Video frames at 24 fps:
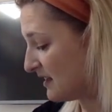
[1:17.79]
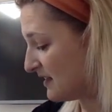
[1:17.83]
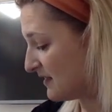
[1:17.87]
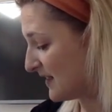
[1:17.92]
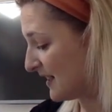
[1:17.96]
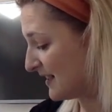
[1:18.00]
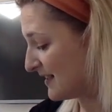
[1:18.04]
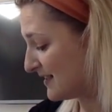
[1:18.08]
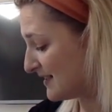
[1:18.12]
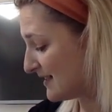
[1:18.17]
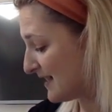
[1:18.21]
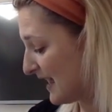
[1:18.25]

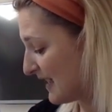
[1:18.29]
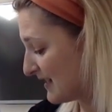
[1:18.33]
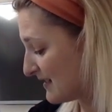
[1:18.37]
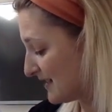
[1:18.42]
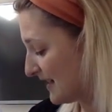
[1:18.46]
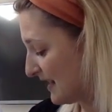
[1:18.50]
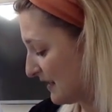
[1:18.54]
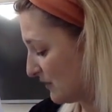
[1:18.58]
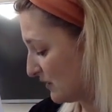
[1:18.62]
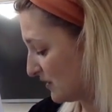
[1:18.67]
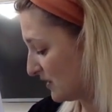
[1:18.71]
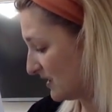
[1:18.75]
then sat
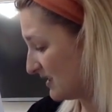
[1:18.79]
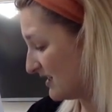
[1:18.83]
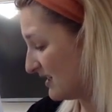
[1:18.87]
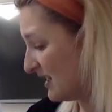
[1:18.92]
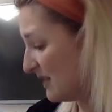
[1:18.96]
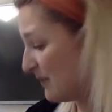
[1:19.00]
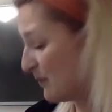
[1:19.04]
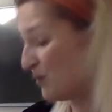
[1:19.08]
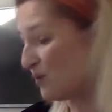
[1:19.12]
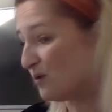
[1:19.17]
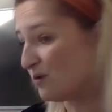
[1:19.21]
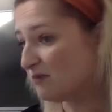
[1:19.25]
down to
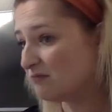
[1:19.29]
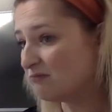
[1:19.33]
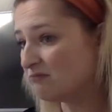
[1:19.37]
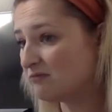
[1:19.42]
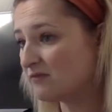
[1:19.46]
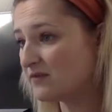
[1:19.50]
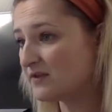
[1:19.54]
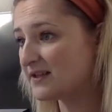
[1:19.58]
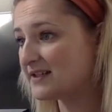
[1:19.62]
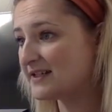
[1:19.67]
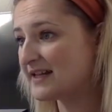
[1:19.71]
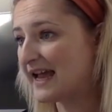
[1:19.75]
nibble
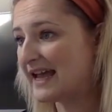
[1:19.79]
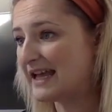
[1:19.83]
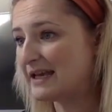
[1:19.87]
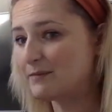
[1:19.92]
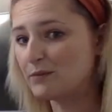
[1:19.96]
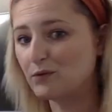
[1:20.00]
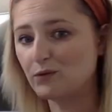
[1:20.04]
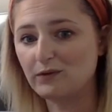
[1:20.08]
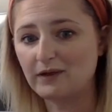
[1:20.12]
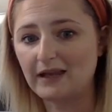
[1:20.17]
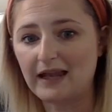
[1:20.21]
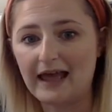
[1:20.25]
the
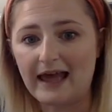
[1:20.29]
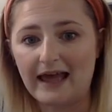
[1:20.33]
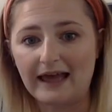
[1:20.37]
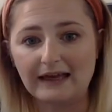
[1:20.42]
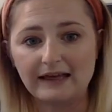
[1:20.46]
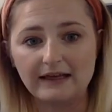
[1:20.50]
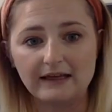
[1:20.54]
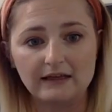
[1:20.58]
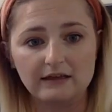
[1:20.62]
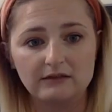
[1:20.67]
table leg.